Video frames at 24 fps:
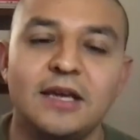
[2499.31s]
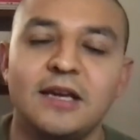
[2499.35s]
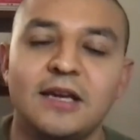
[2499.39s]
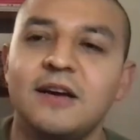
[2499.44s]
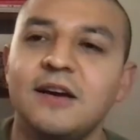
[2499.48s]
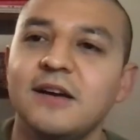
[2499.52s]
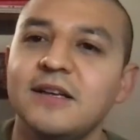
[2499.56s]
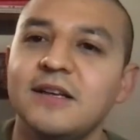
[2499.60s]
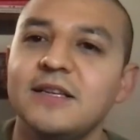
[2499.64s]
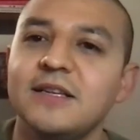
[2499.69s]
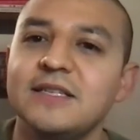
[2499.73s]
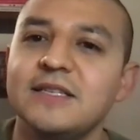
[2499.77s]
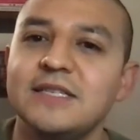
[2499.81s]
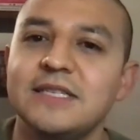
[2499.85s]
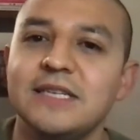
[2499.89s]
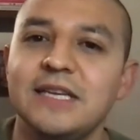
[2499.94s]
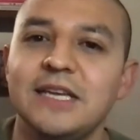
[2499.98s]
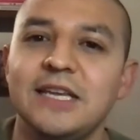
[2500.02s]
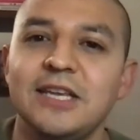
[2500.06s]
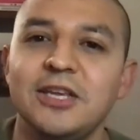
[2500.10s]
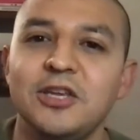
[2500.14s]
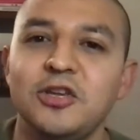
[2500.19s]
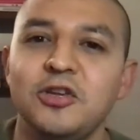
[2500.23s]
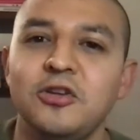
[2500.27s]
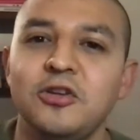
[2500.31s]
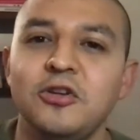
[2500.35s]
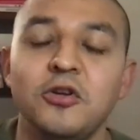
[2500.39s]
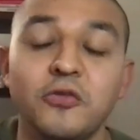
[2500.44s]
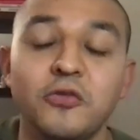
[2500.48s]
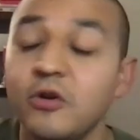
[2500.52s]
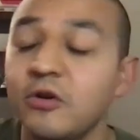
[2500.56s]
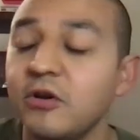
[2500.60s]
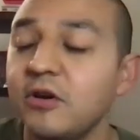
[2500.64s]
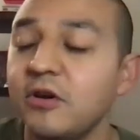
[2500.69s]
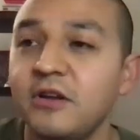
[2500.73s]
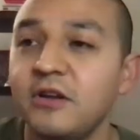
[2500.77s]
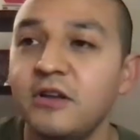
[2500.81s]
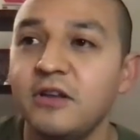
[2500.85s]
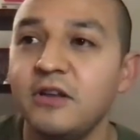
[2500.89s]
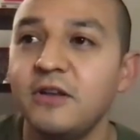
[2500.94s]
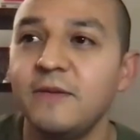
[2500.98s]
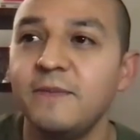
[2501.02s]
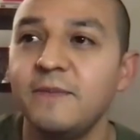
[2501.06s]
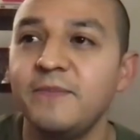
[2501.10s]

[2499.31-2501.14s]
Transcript: because, you know, there